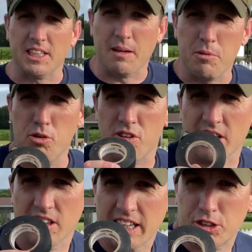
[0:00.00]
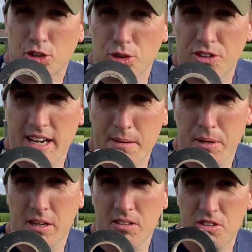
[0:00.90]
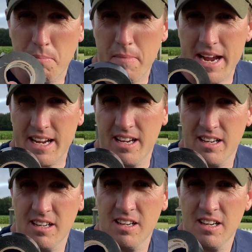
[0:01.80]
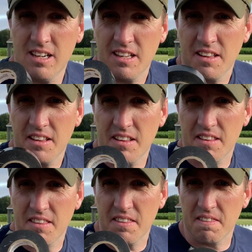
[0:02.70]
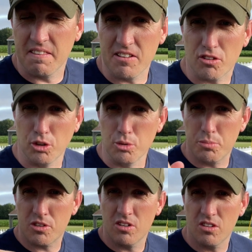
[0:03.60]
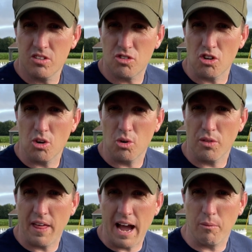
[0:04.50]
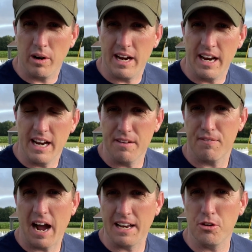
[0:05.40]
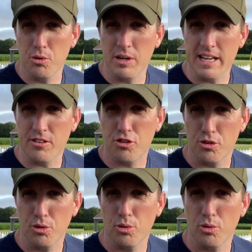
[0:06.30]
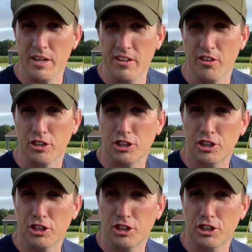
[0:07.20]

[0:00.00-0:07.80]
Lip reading: I'm using electrical tape to make these loops, so that way if I do need to either